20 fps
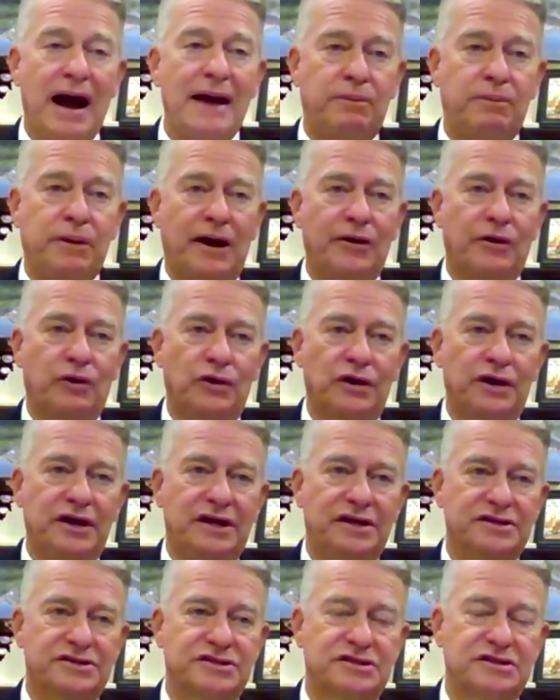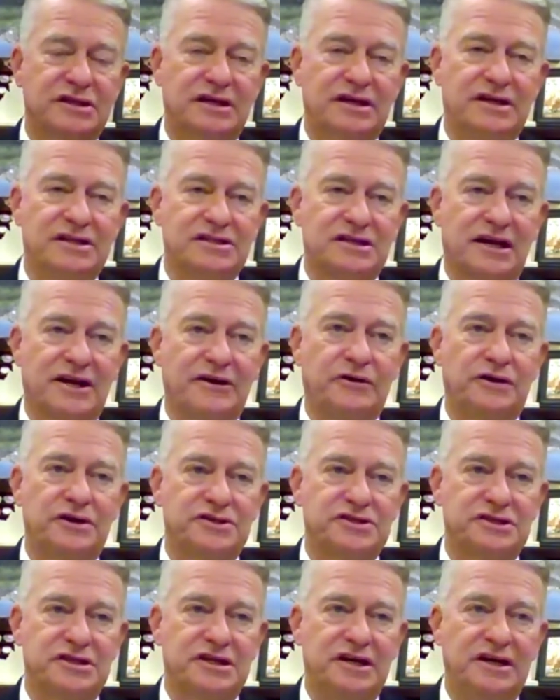My priority
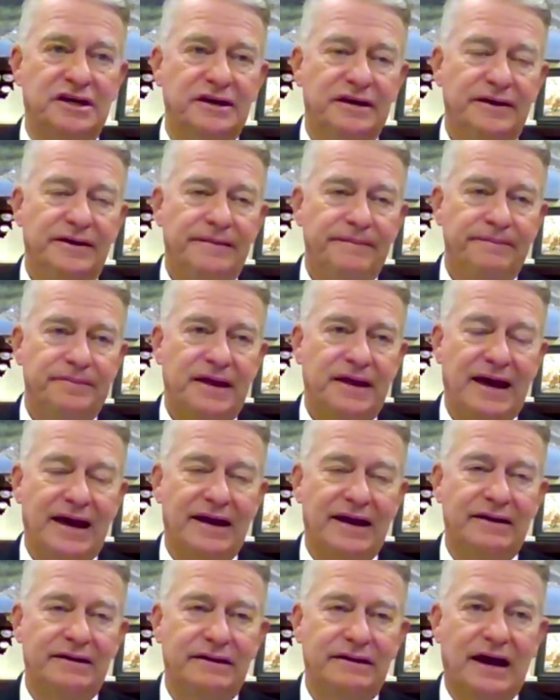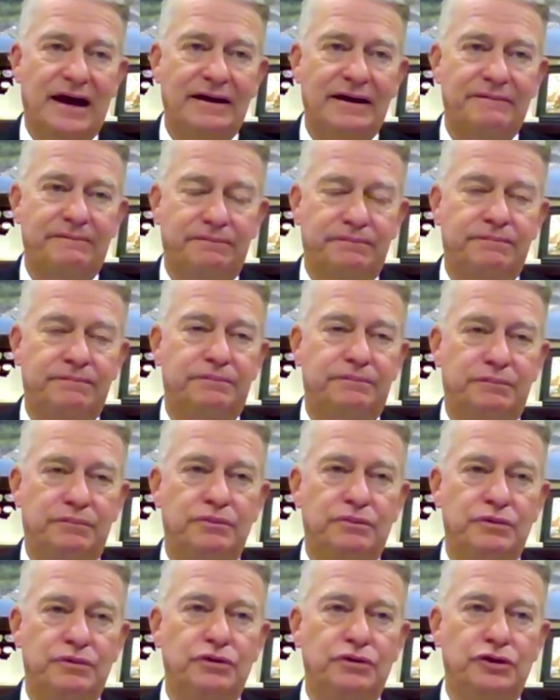is literacy, and
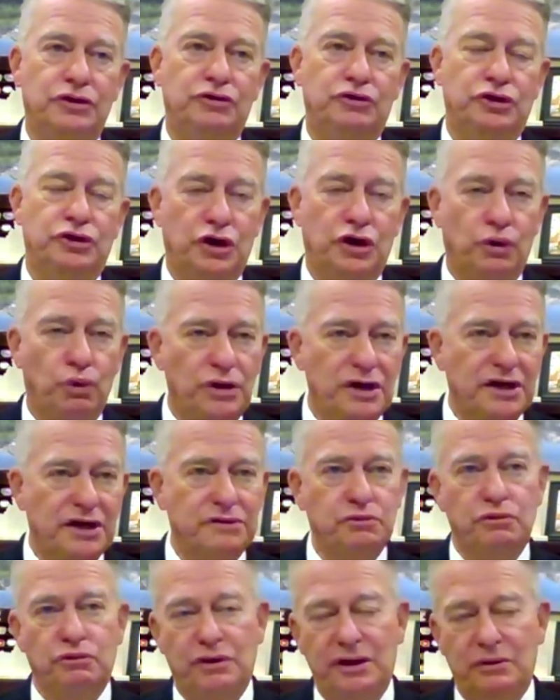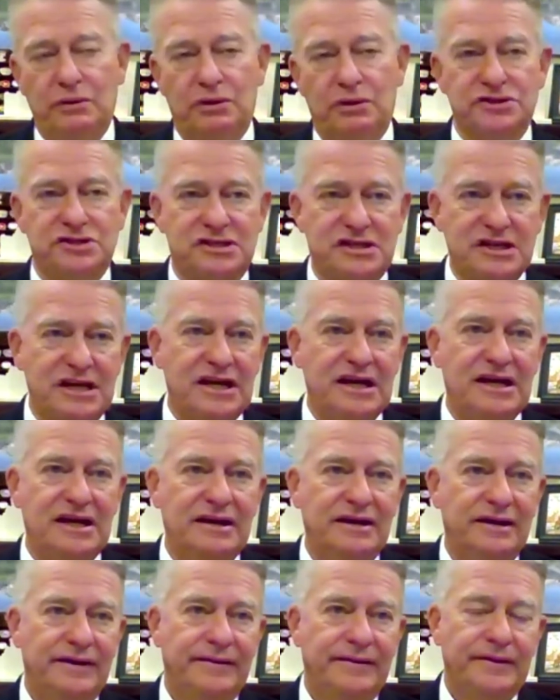we will
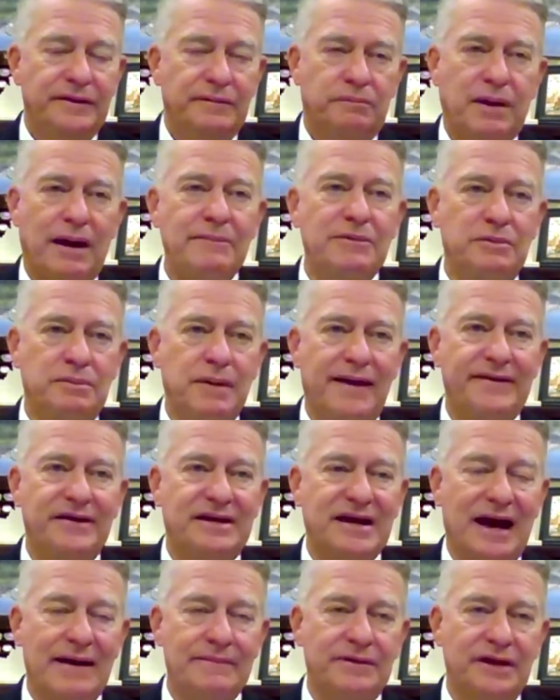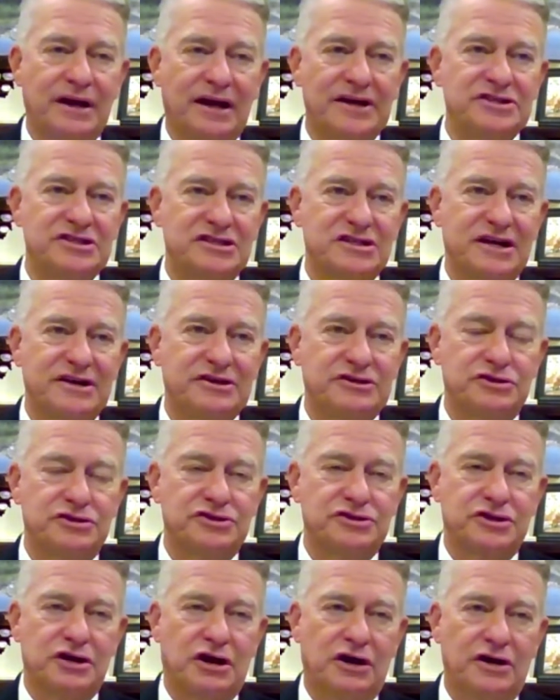see probably by the time the
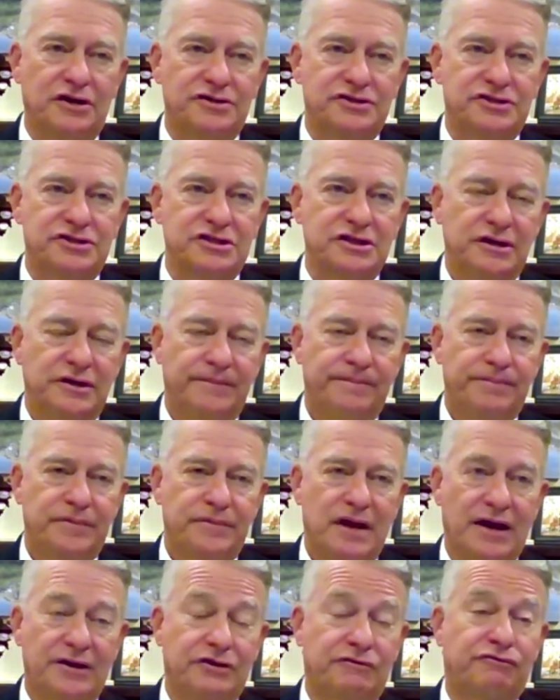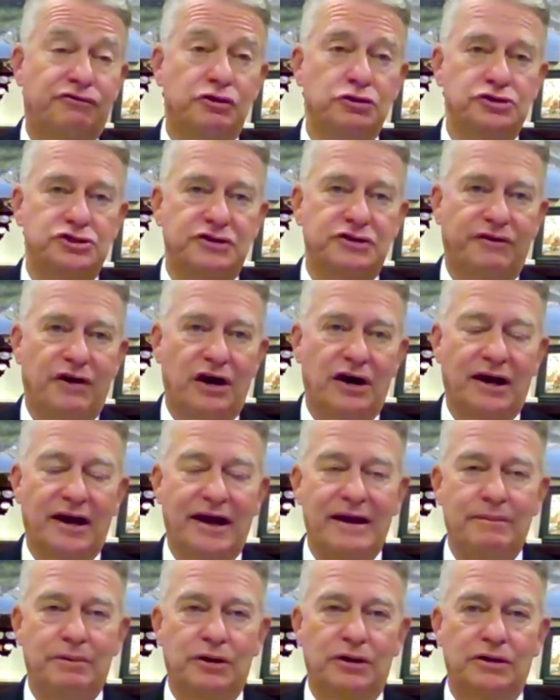legislature starts the fruits
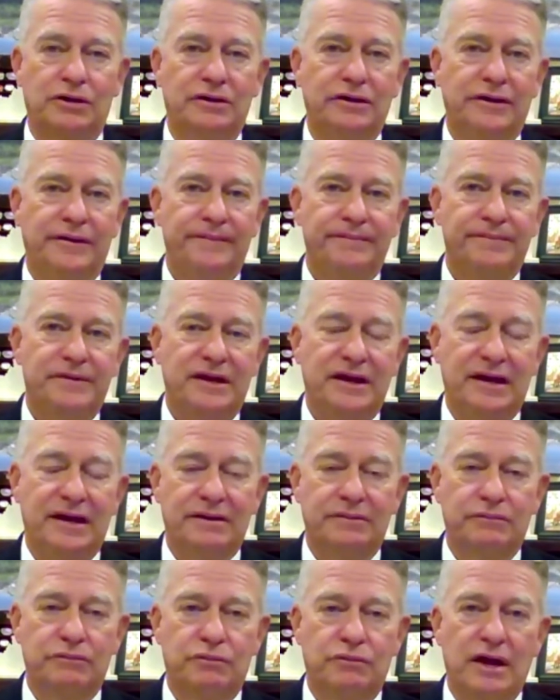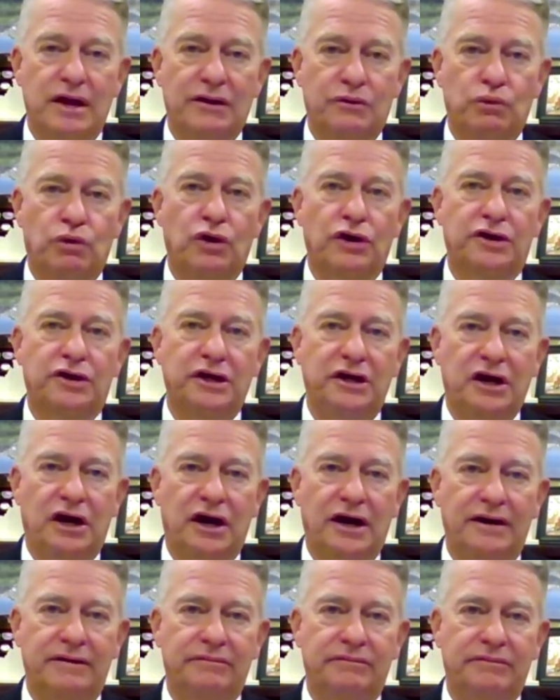of our labor in
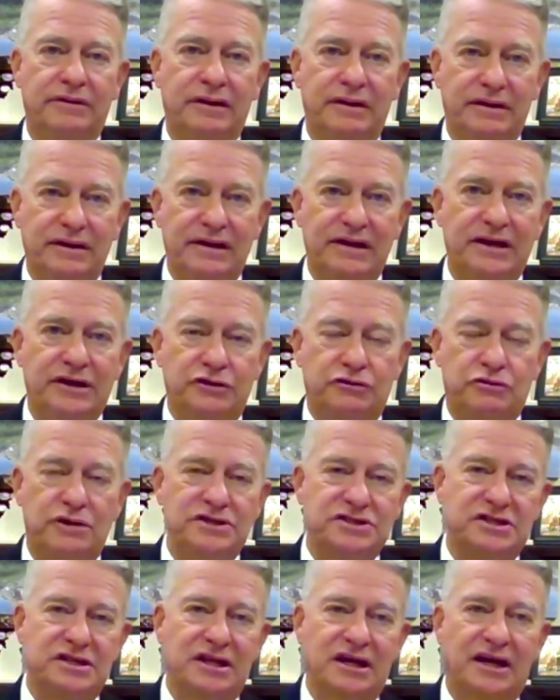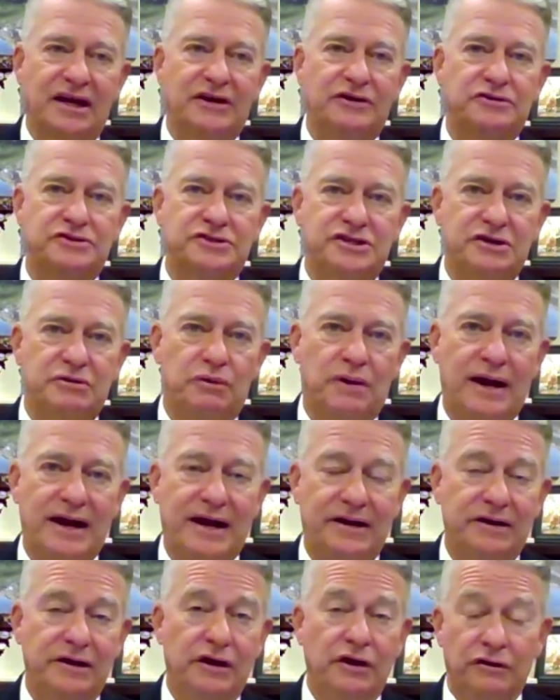working on increasing the
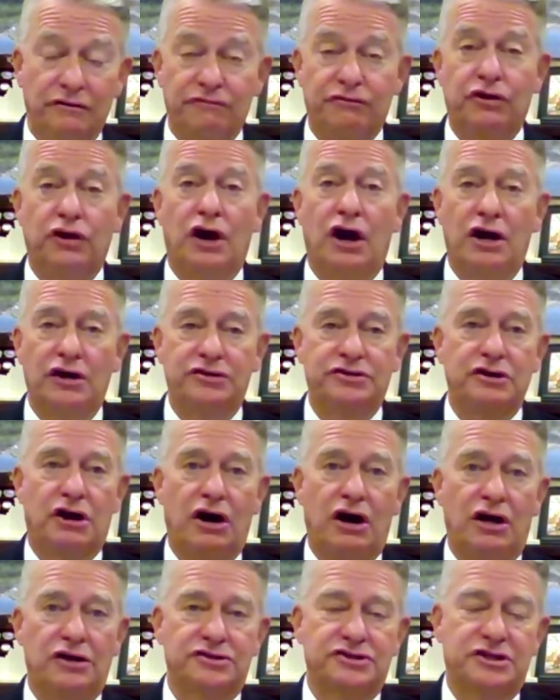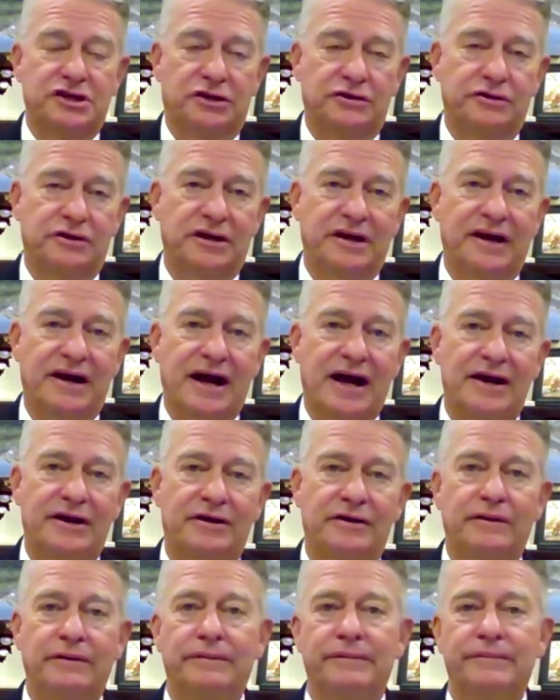literacy rate for all
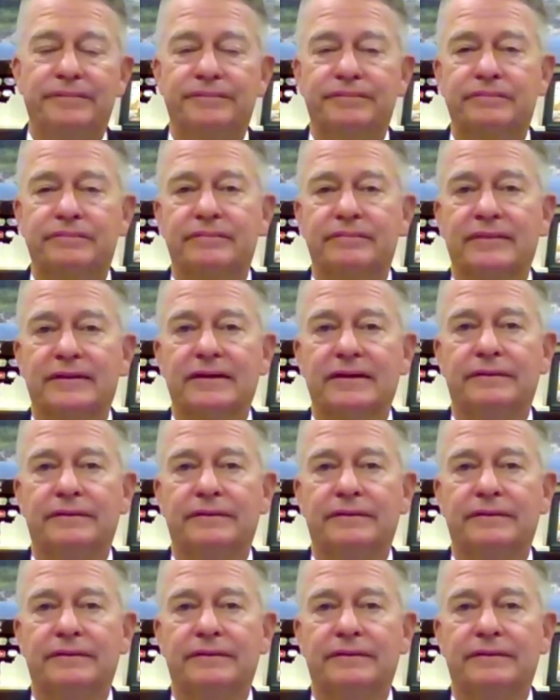children in Idaho.